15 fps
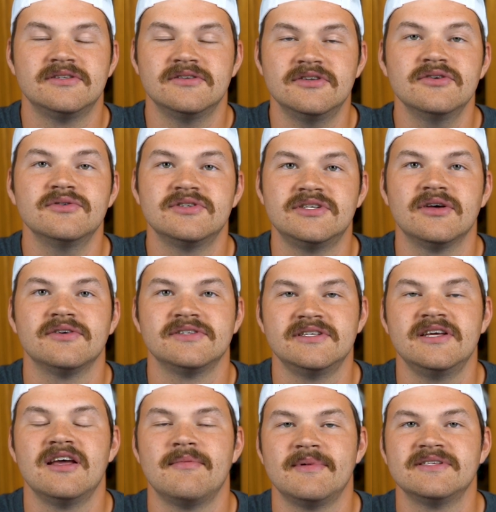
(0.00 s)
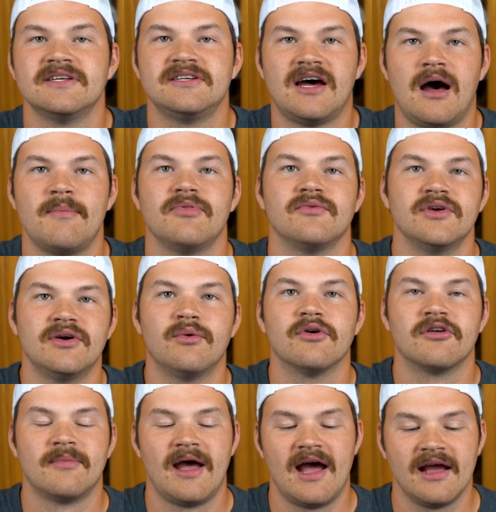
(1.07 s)
do still see him as a top 3
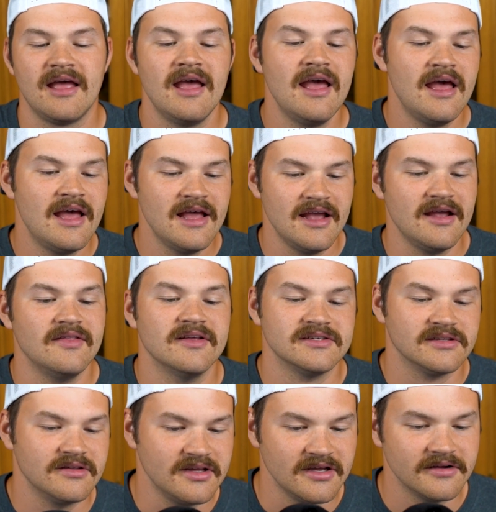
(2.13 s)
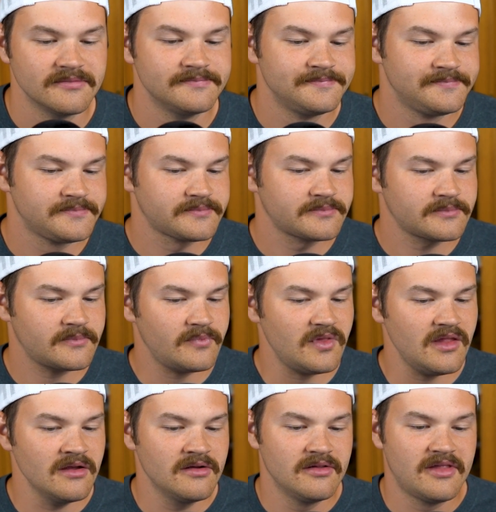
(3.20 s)
quarterback in this league.
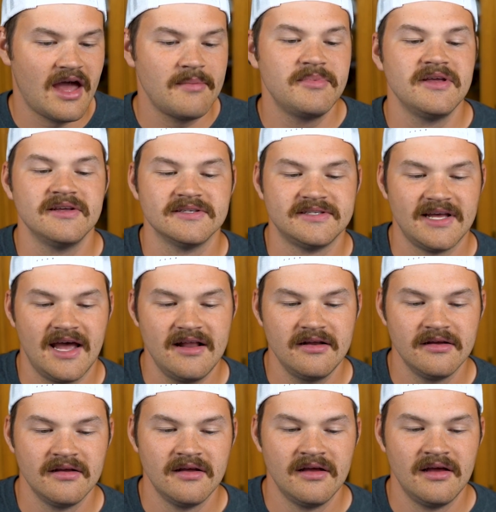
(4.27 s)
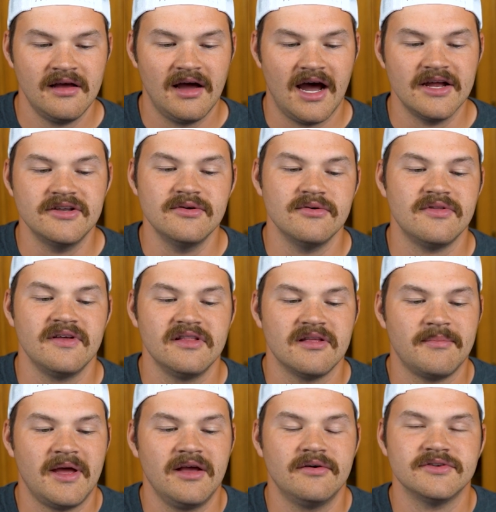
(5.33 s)
That being said, I do think the
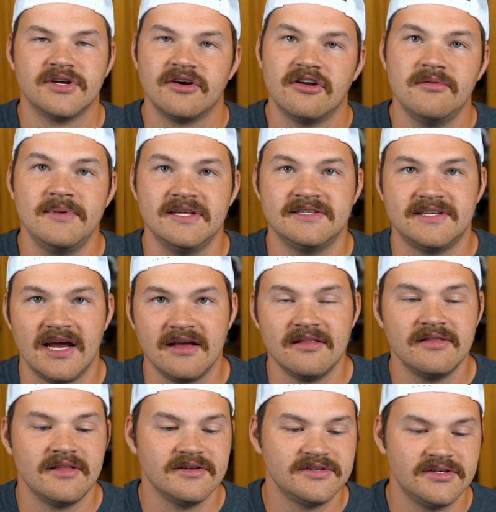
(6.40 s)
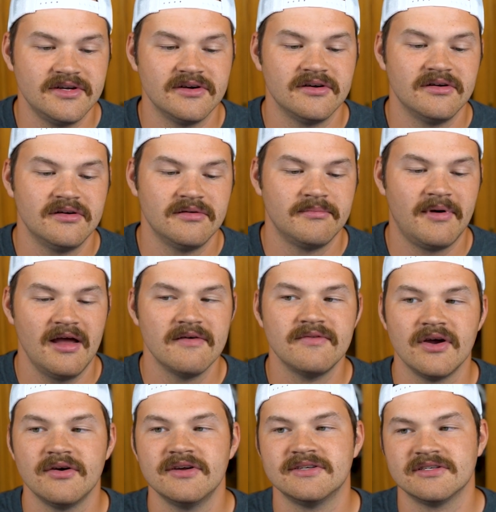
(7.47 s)
Bengals are going to be second this year by a
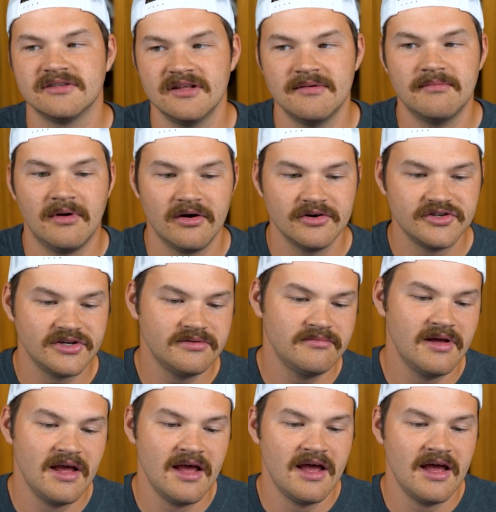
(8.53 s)
very slim margin.